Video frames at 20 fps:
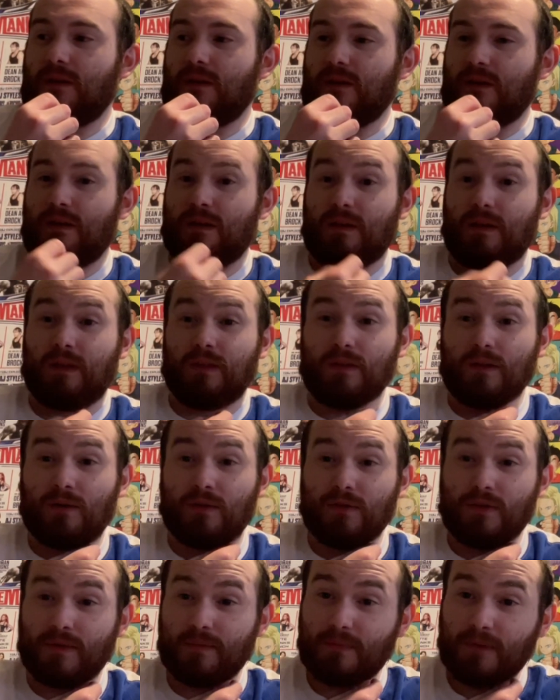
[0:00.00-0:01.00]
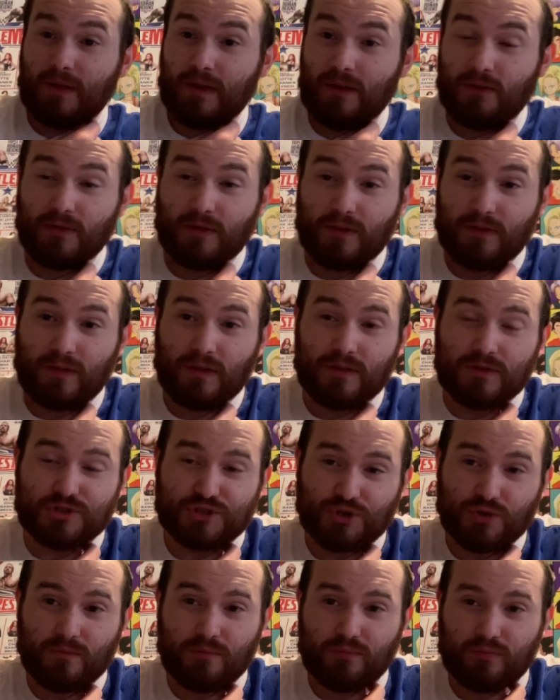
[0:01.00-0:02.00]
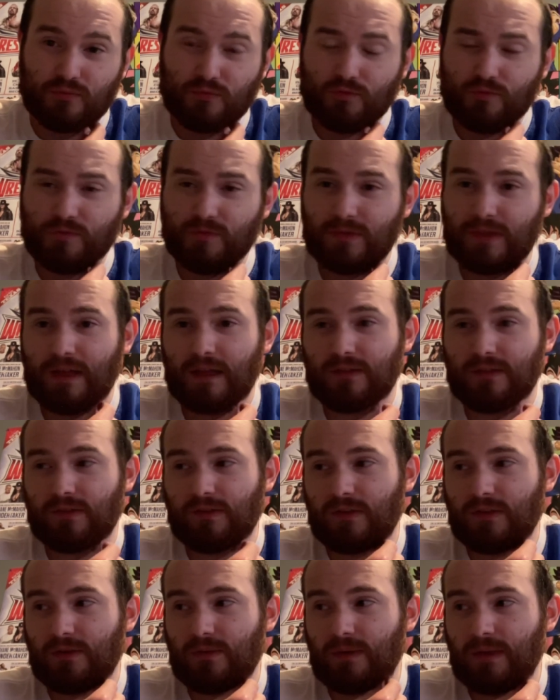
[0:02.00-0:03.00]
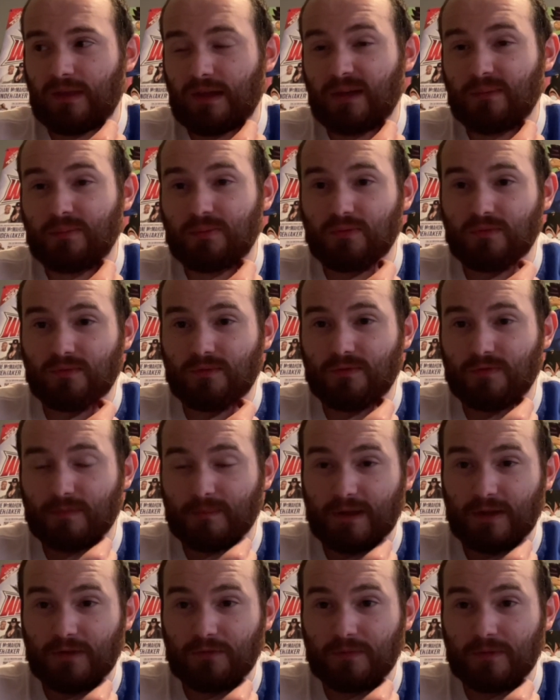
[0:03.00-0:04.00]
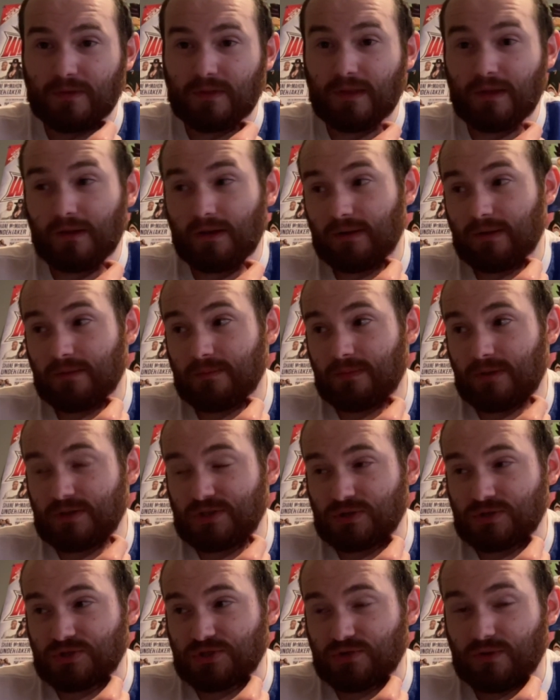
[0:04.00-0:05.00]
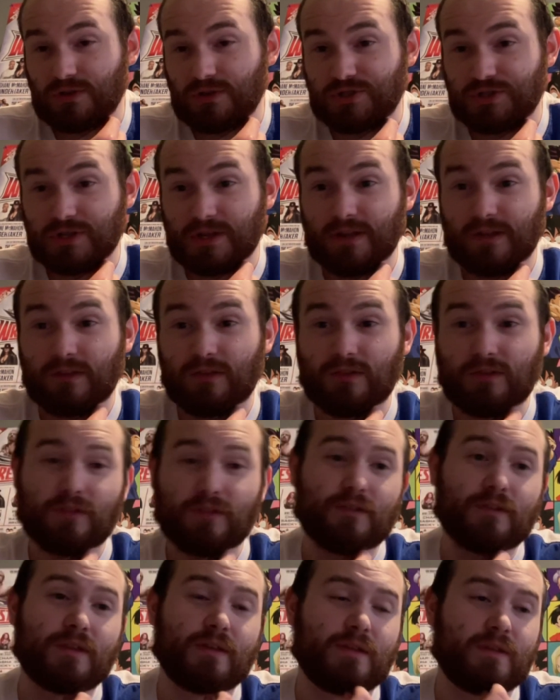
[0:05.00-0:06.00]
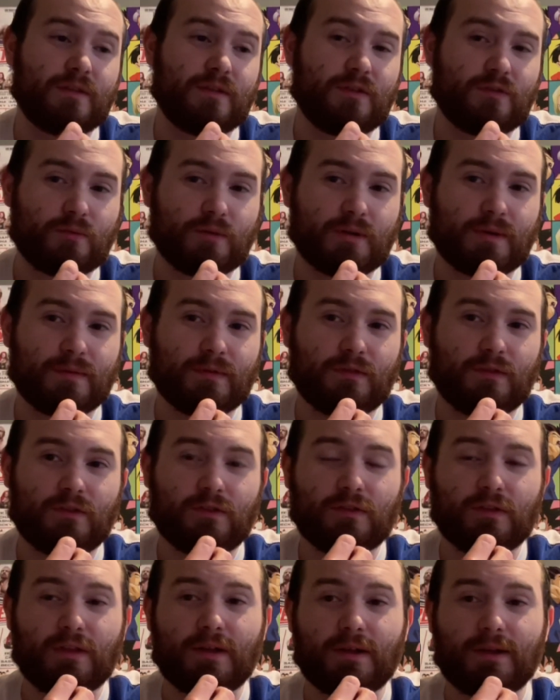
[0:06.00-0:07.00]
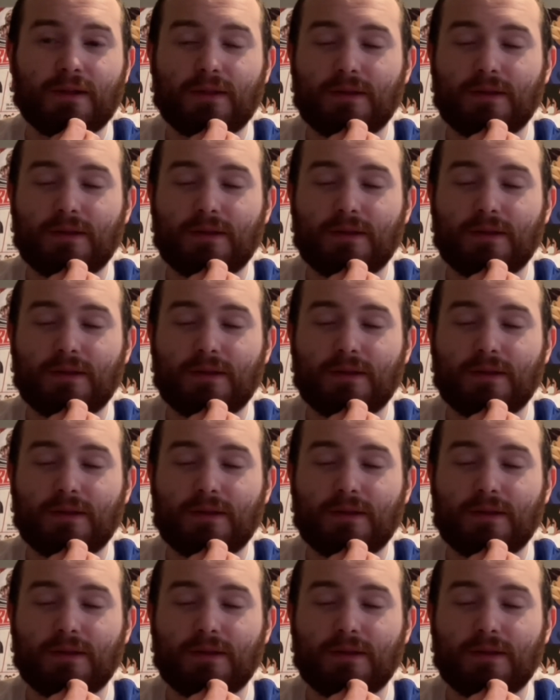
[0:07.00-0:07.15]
And all he did show proof that he got approval from management there. I shared screenshots, Discord conversation there.